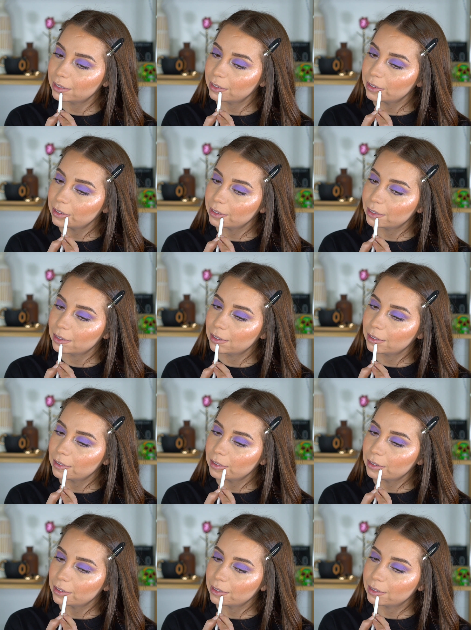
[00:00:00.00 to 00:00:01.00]

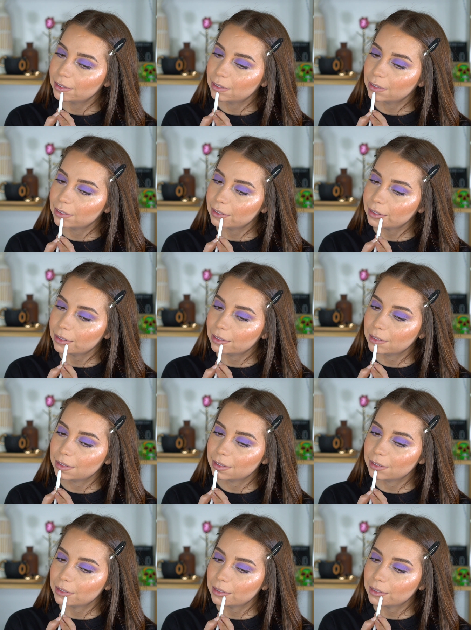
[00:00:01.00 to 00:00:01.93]
[no speech]